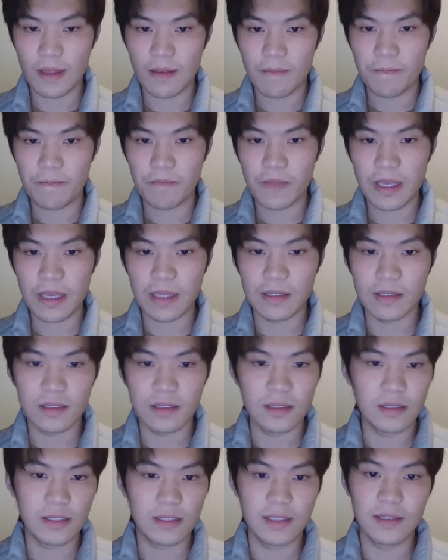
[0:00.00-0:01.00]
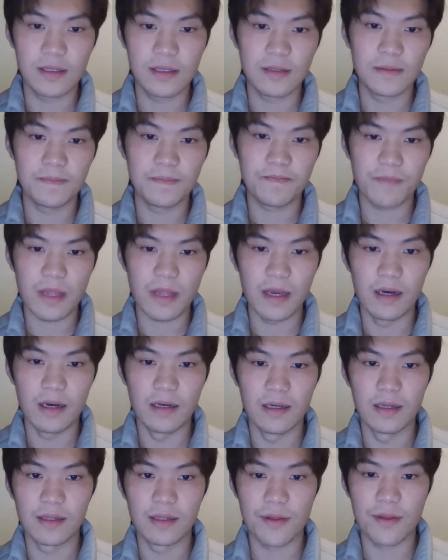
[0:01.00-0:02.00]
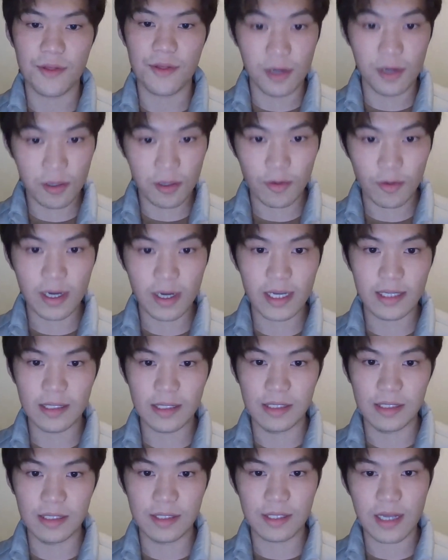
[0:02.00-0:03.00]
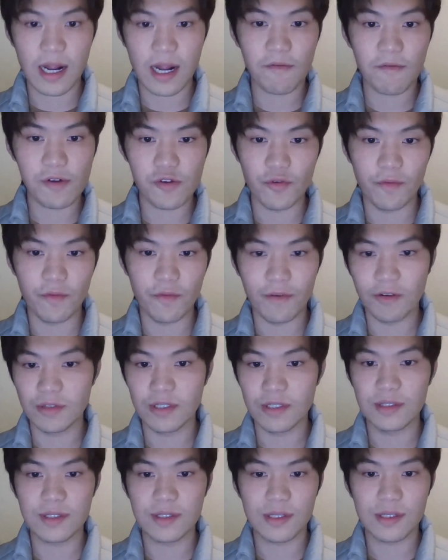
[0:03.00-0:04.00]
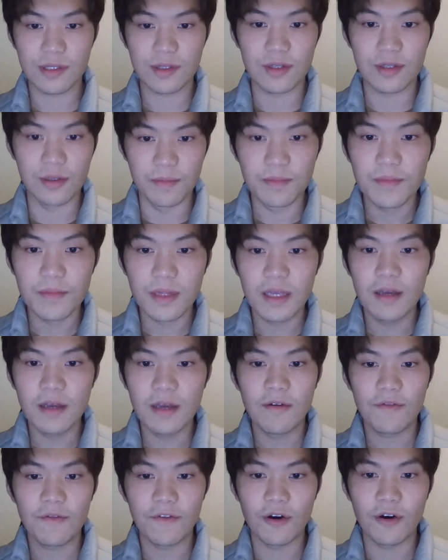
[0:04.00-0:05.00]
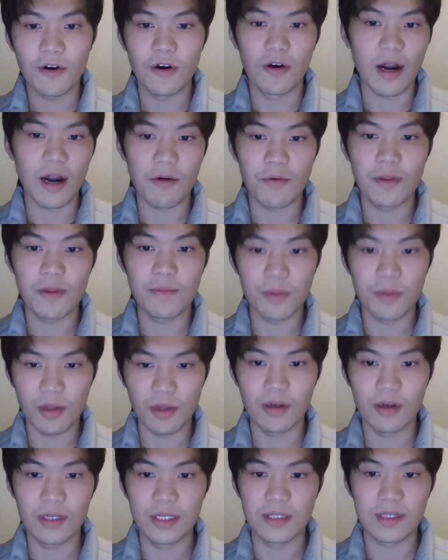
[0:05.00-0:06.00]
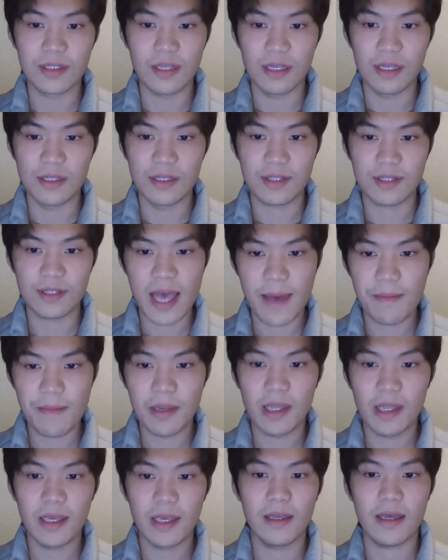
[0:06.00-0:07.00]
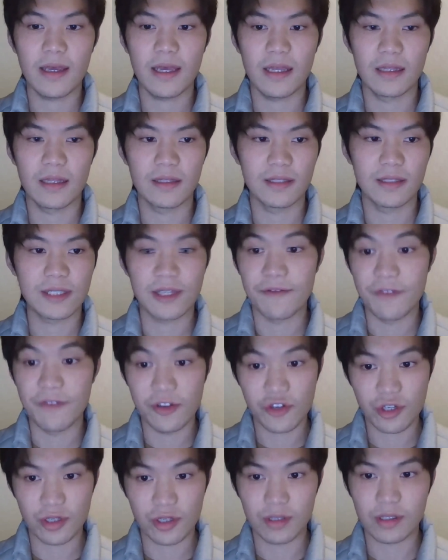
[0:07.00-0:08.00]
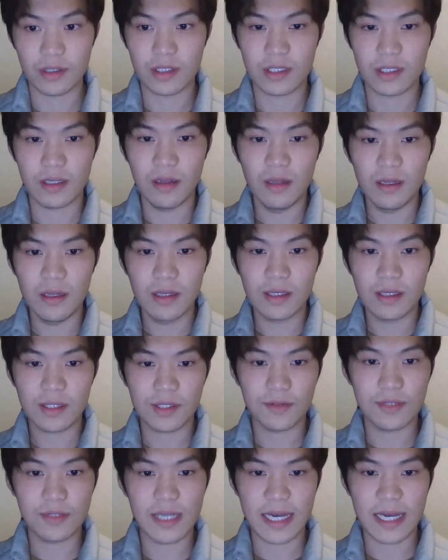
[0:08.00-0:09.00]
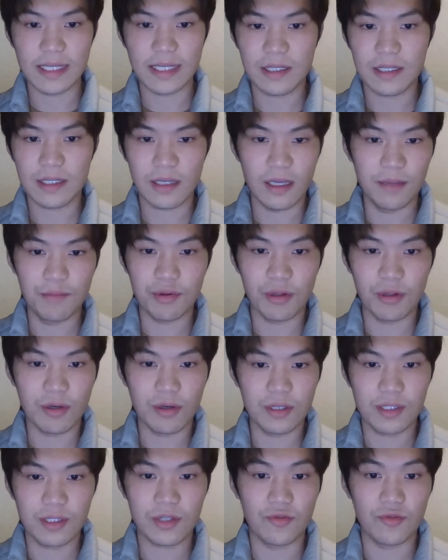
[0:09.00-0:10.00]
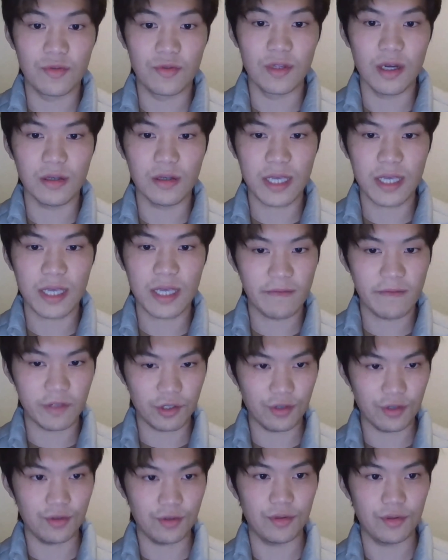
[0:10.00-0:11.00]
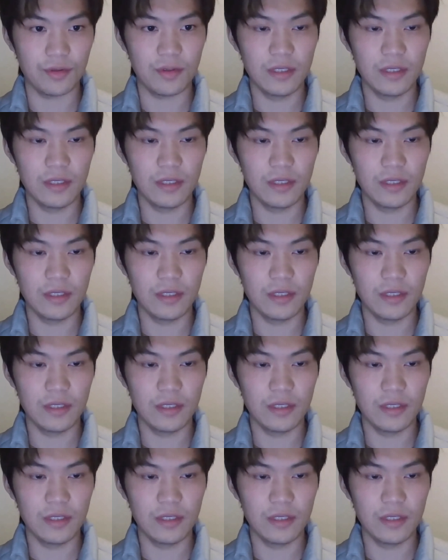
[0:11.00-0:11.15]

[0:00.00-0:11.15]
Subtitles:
And the third one is our rewarding system for our employees is timely and sufficient so that employees do not have to